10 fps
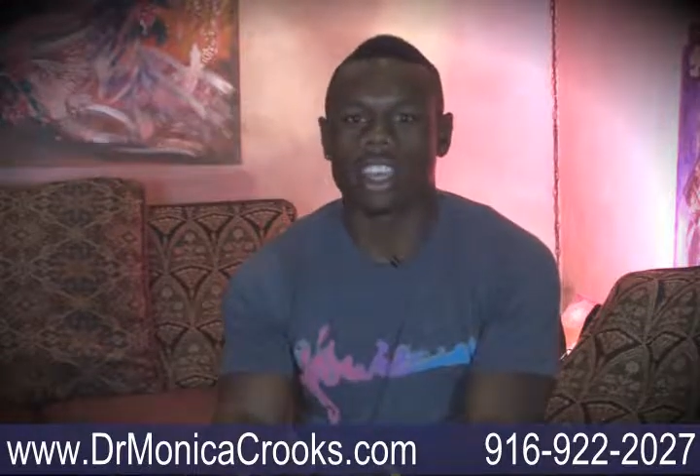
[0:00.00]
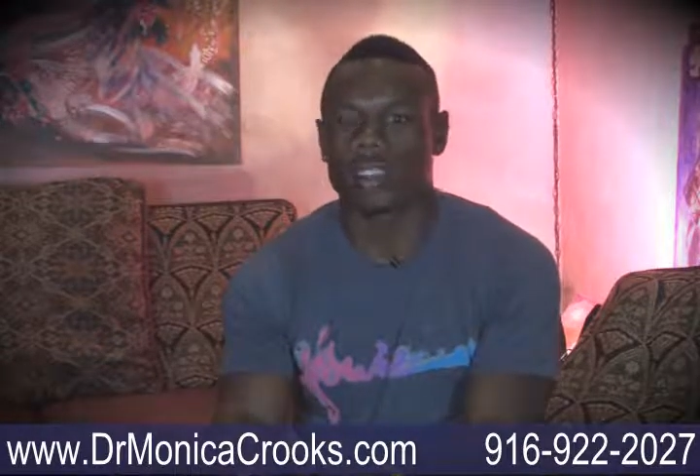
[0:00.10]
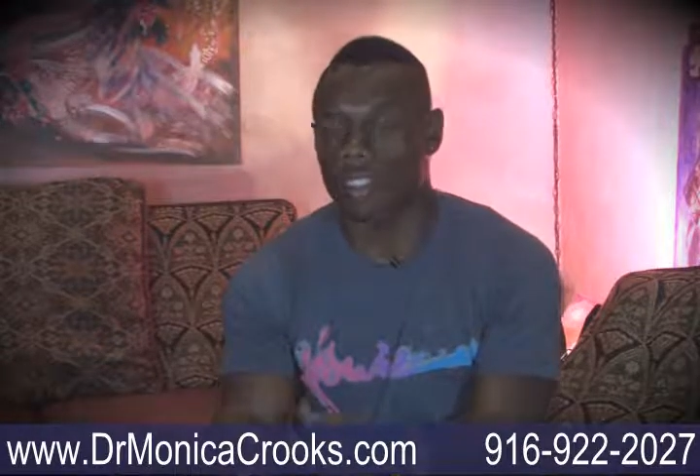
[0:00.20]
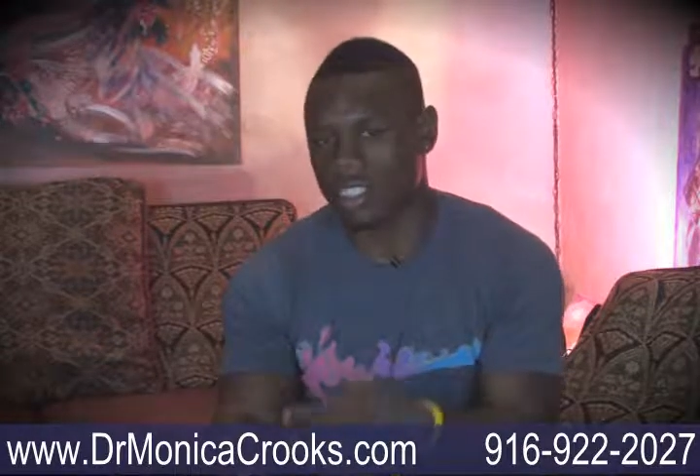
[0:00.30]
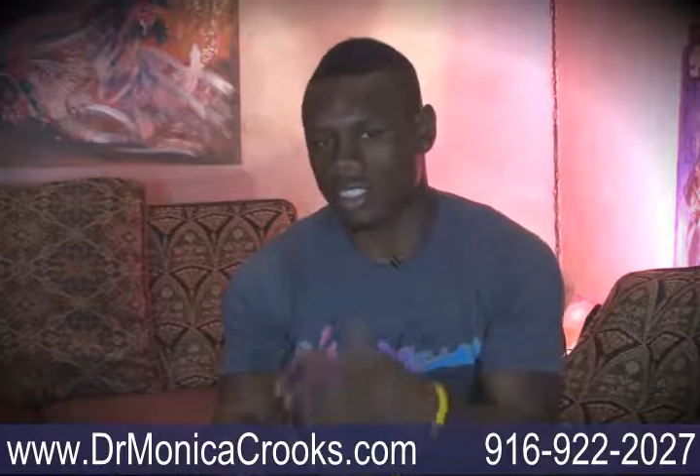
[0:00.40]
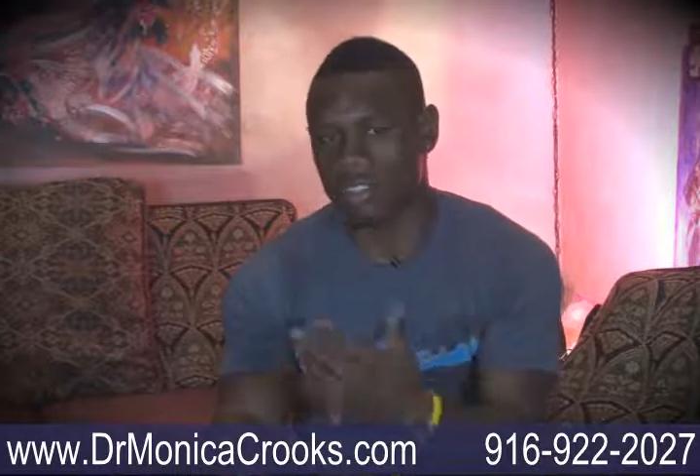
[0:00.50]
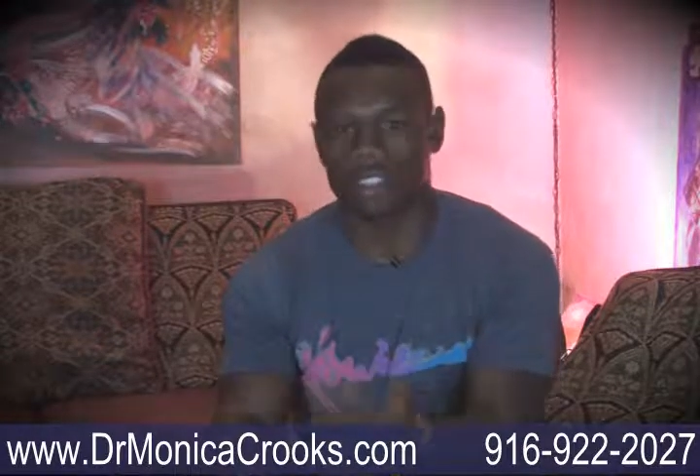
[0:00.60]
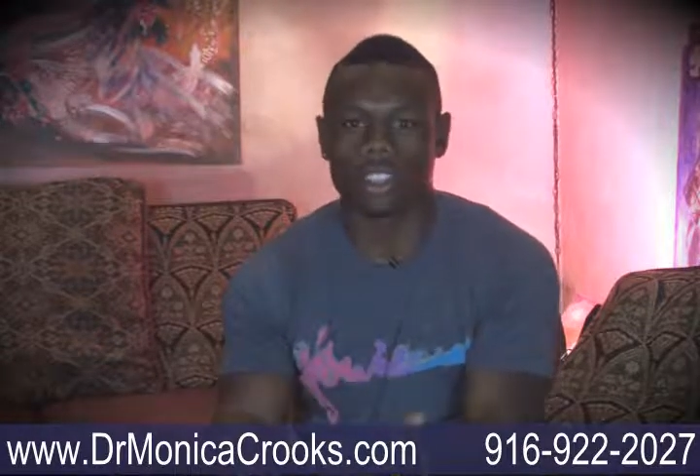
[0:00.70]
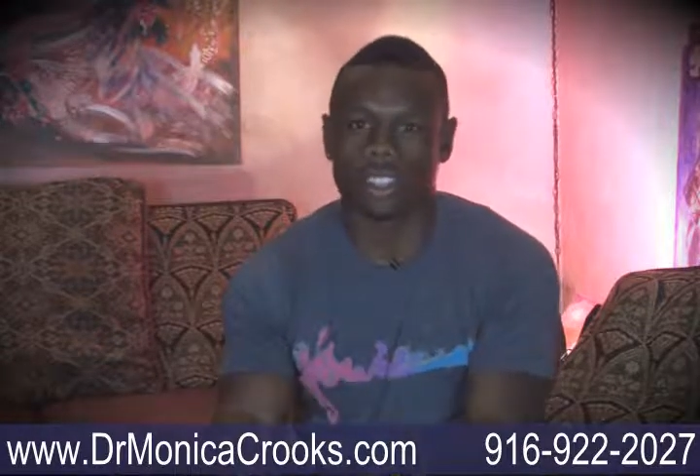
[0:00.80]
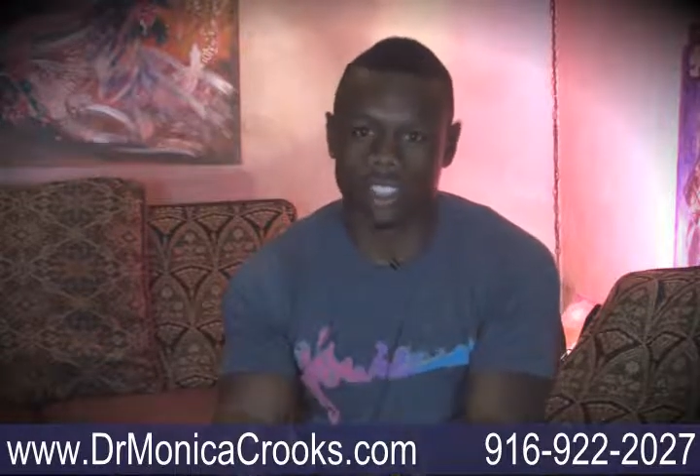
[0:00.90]
I feel as if
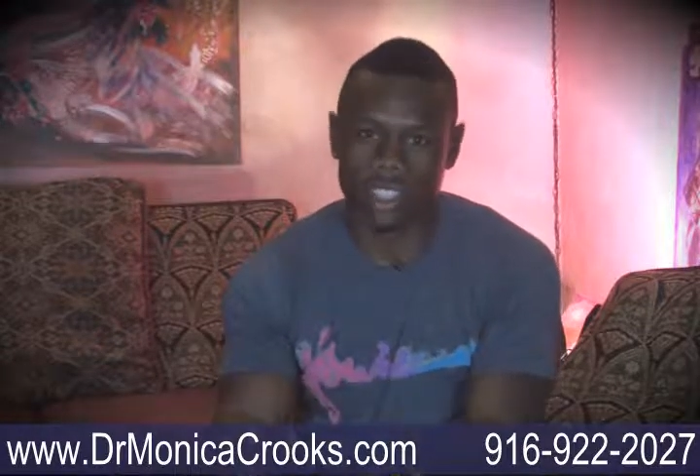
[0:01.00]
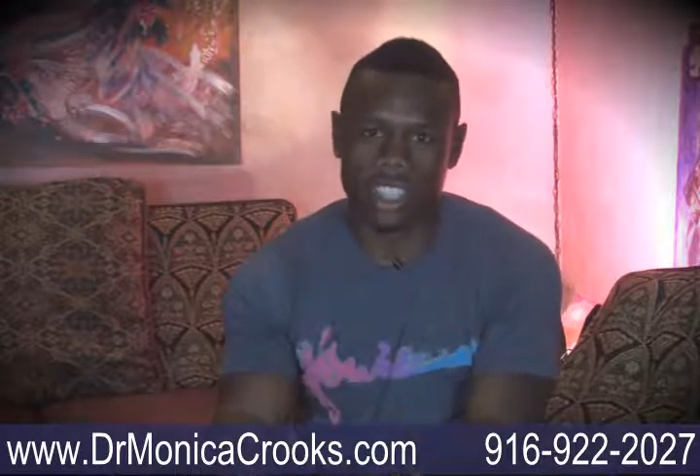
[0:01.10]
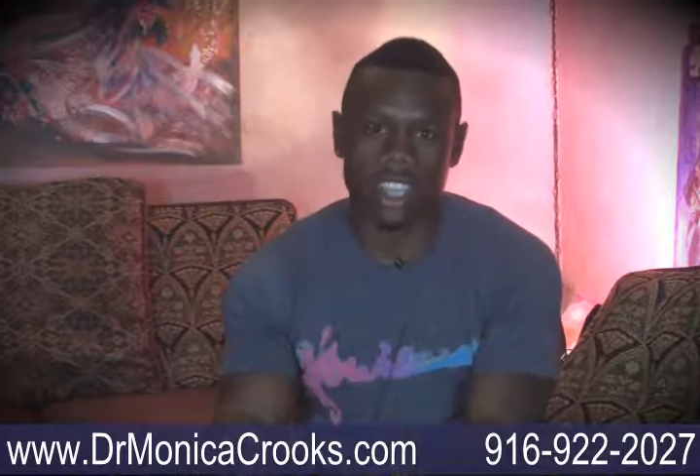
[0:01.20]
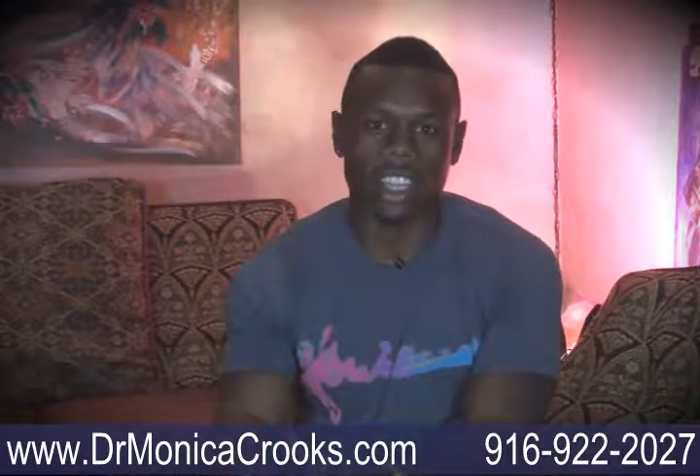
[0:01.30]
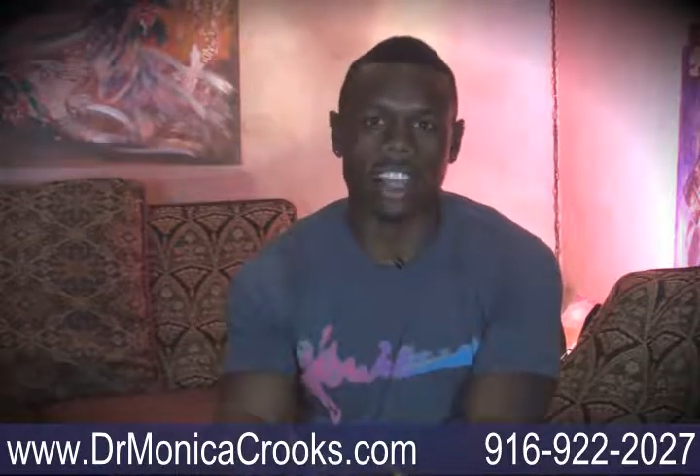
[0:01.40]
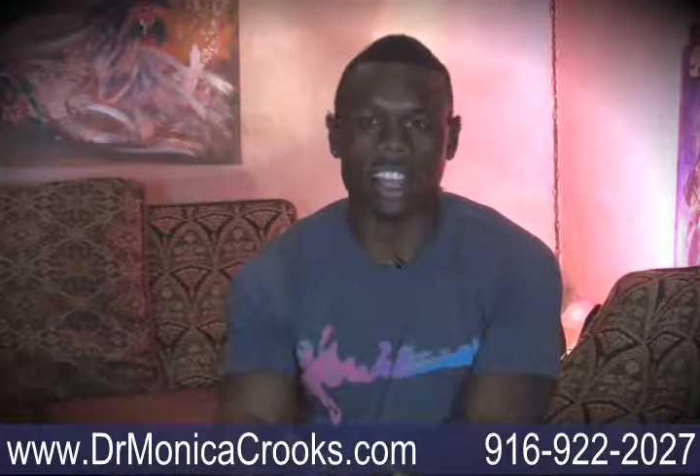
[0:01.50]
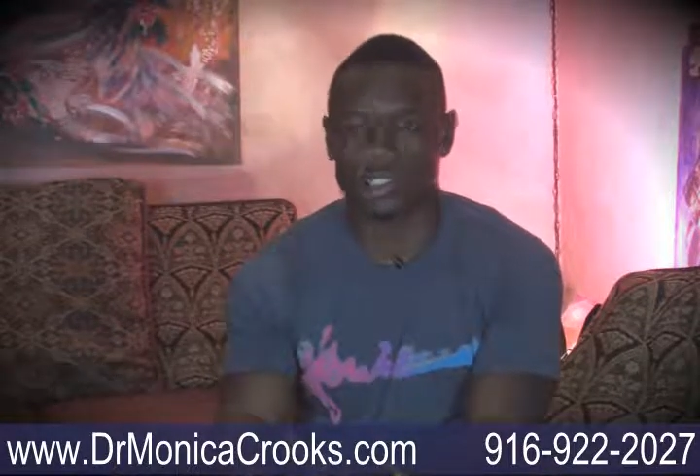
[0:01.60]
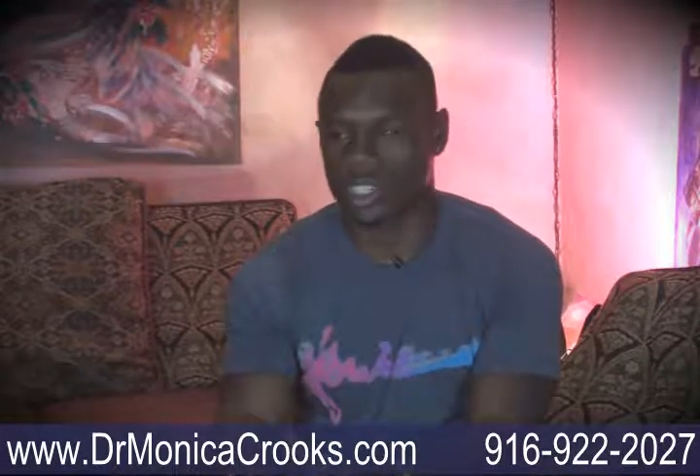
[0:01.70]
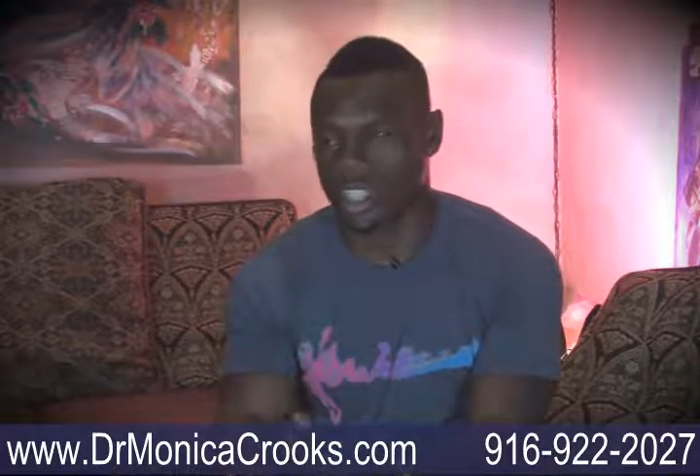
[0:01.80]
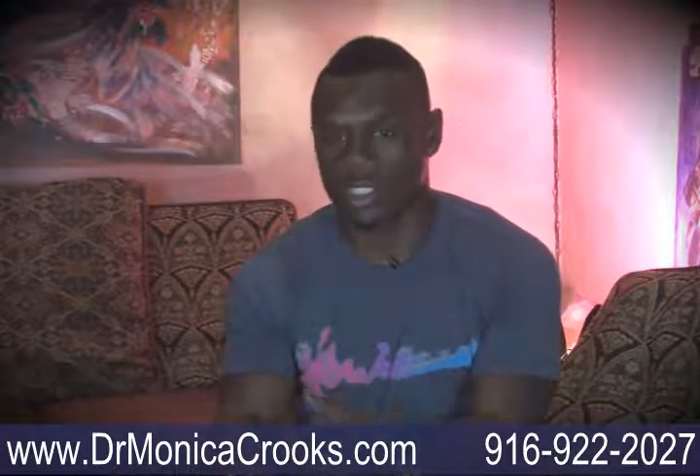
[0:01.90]
you're getting
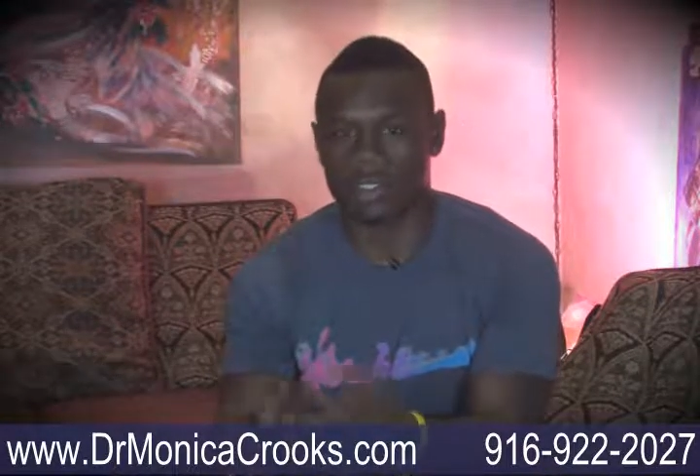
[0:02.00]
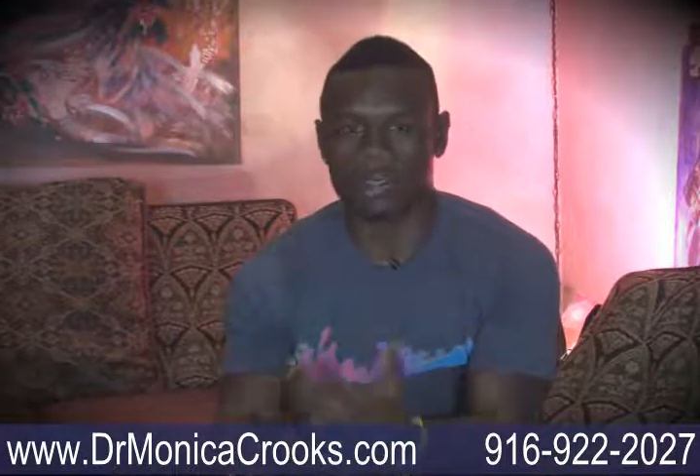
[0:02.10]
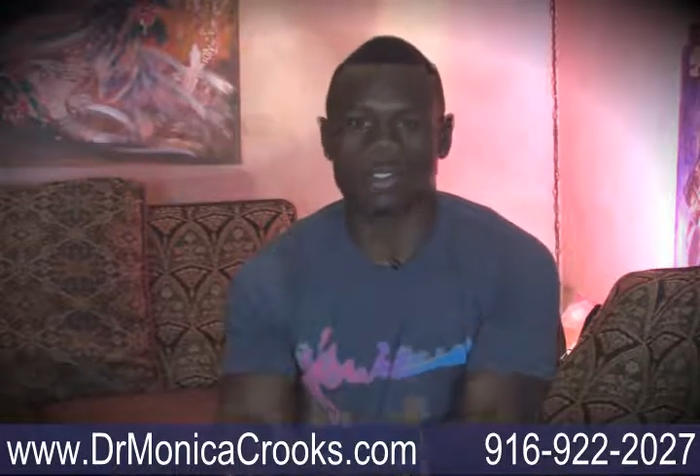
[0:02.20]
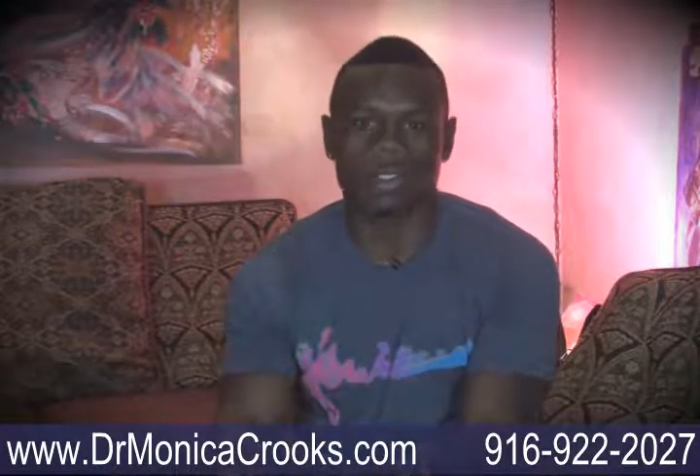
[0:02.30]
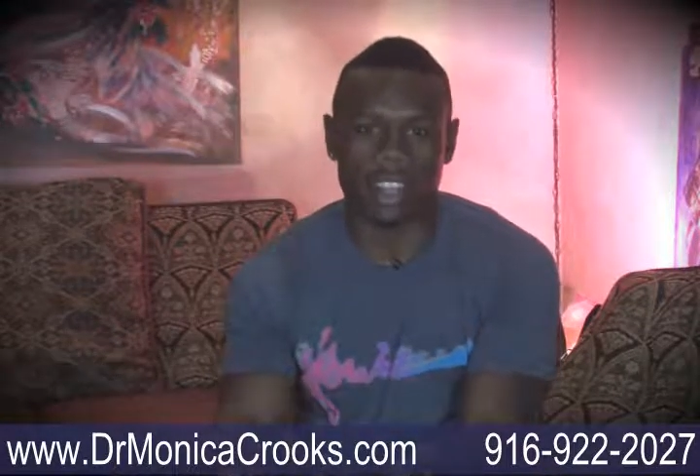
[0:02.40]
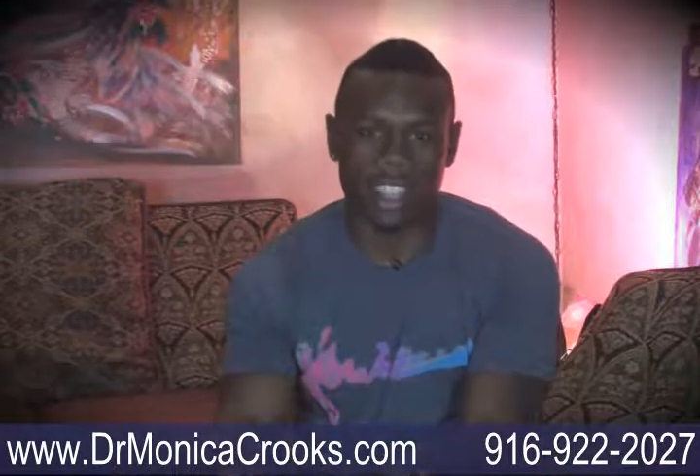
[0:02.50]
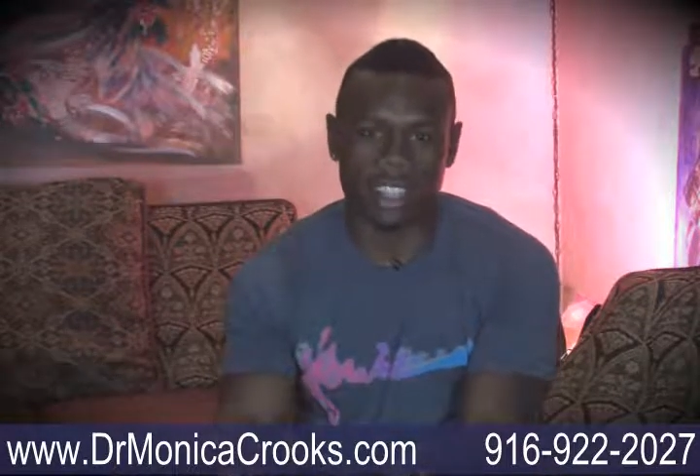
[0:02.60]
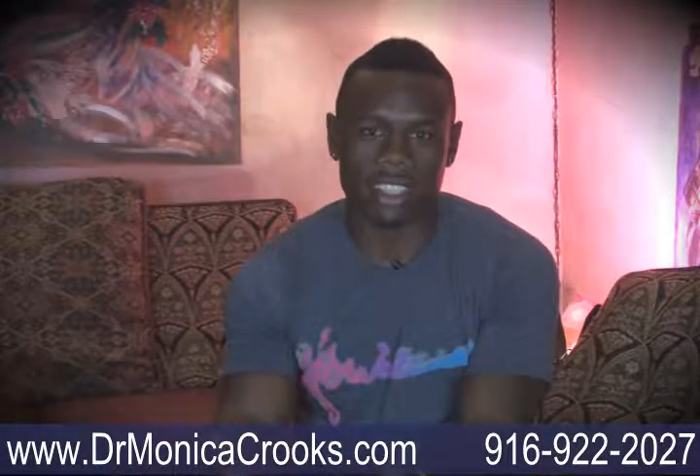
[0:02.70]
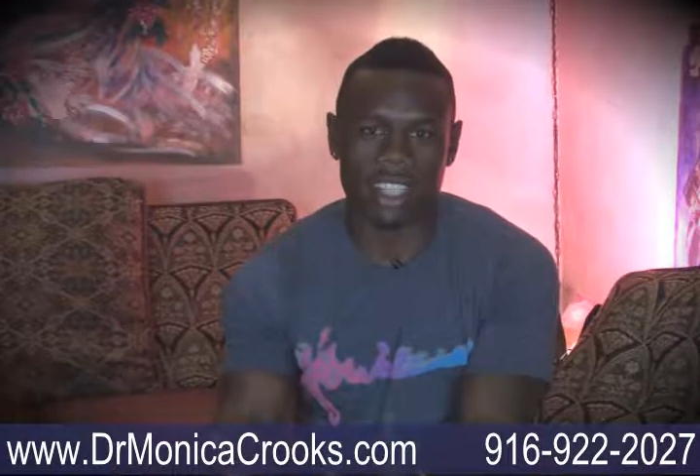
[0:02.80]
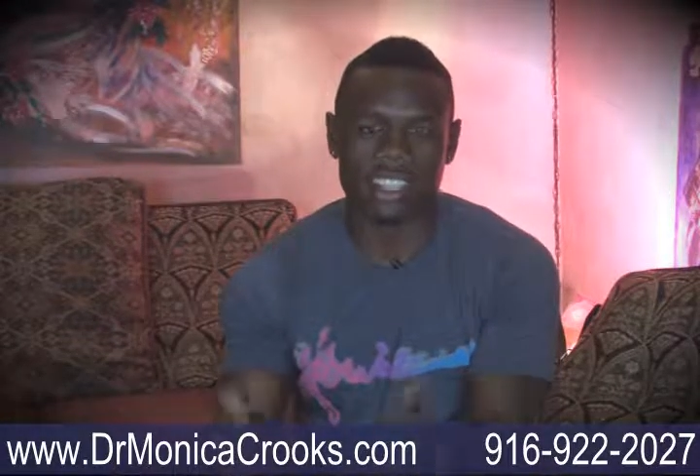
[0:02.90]
consultation from a friend